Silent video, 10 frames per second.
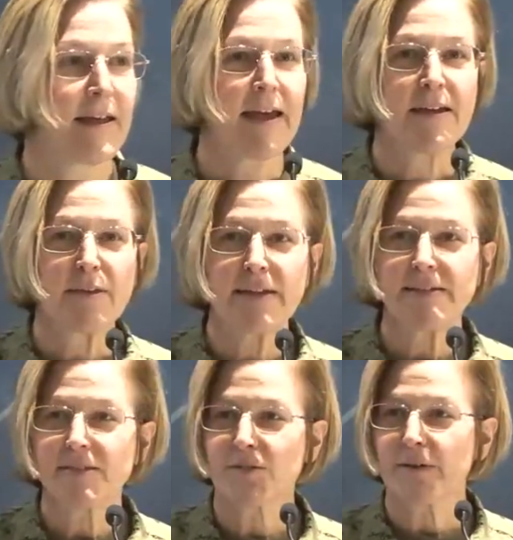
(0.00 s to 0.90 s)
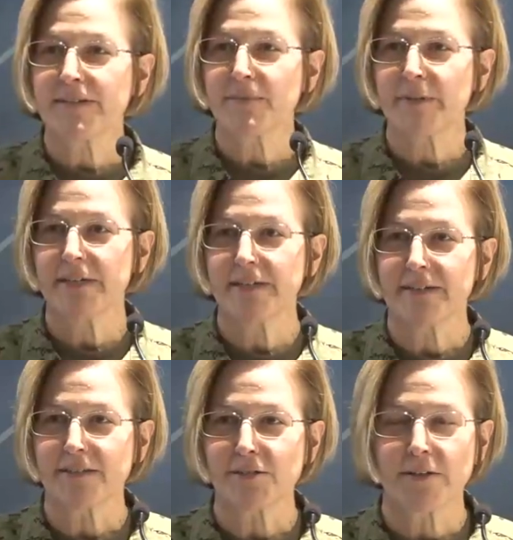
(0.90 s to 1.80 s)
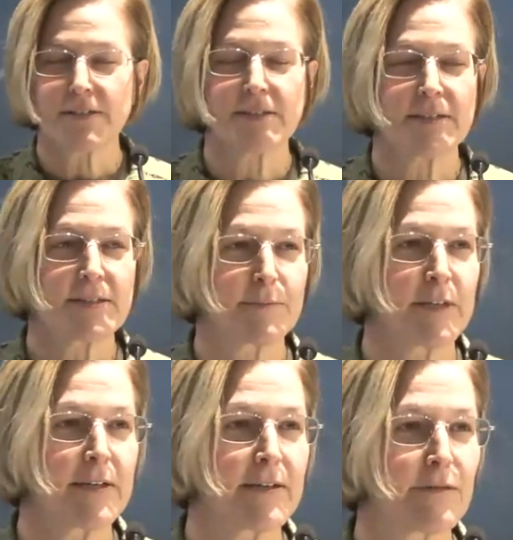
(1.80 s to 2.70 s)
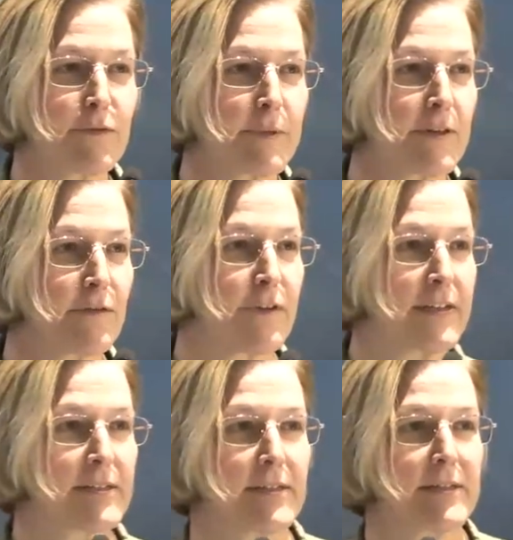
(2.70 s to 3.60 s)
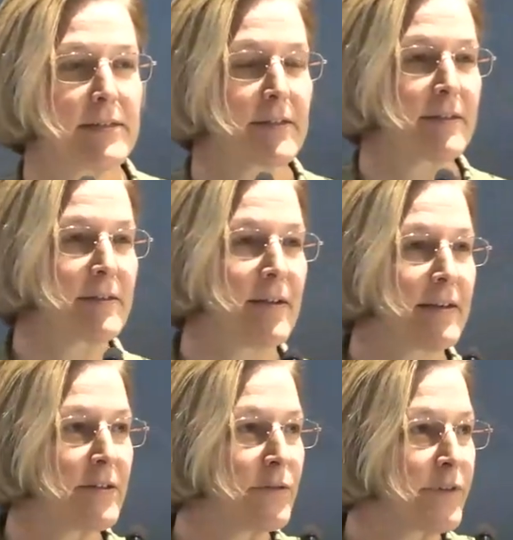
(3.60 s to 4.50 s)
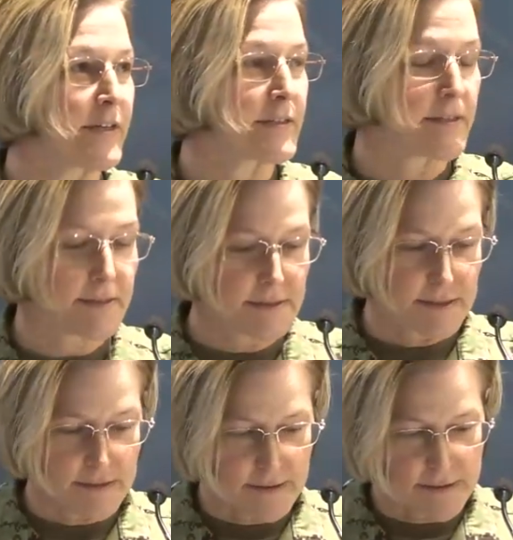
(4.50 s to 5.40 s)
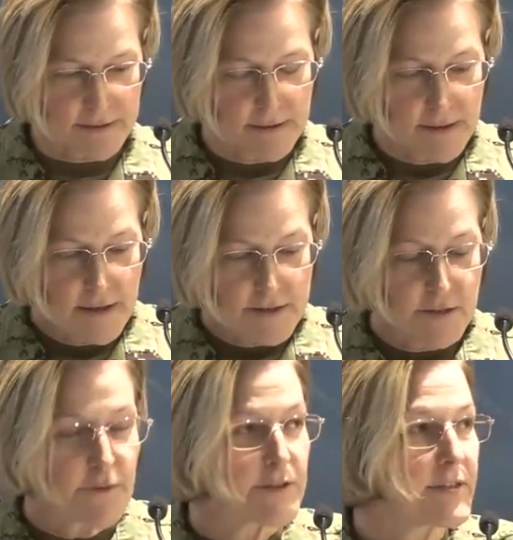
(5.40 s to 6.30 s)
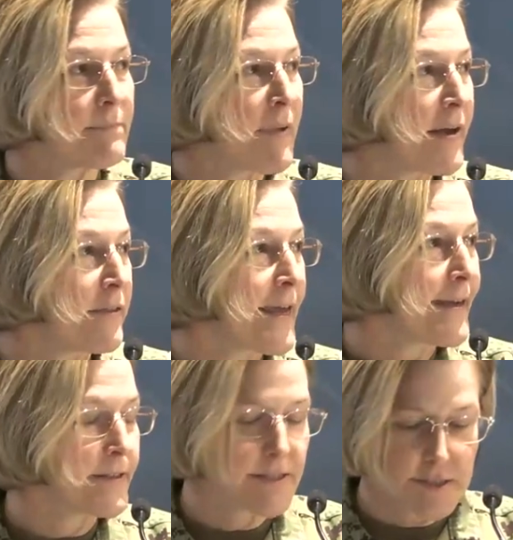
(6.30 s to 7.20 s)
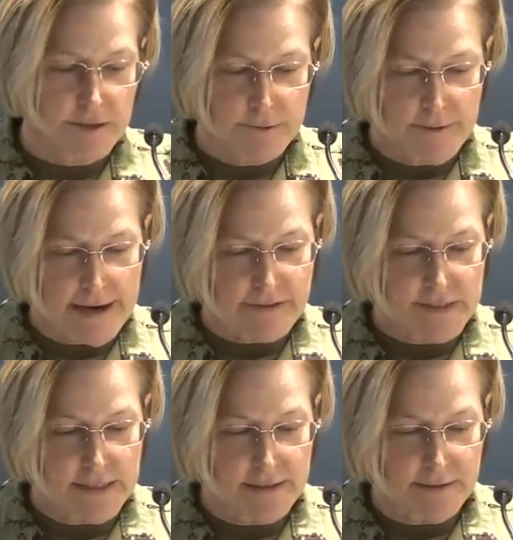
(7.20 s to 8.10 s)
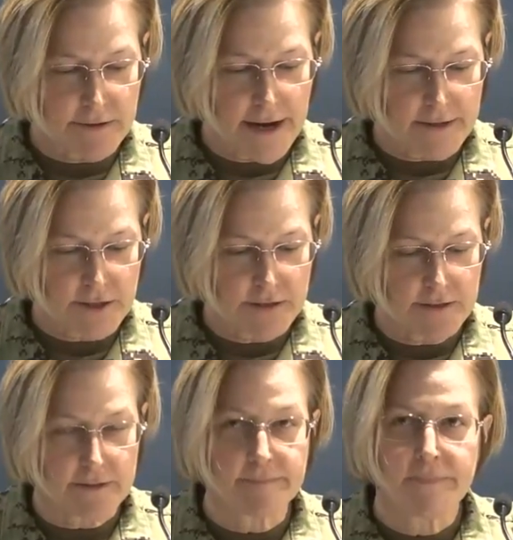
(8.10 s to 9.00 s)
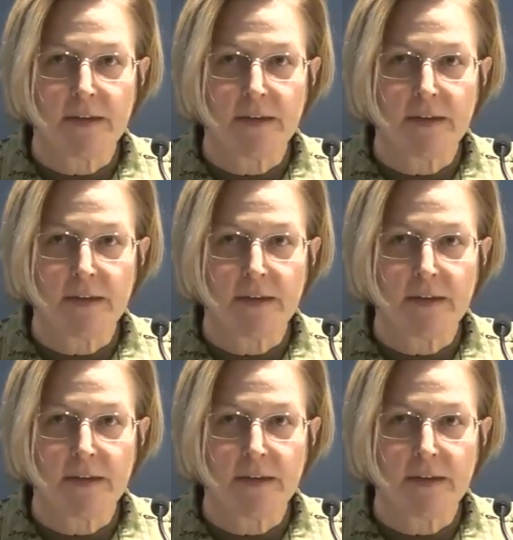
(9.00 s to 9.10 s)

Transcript: Hey, thanks. It's great to be here. It's great to see so many uh, familiar faces and a lot of new faces. And uh, so first, my thanks to AFCEA International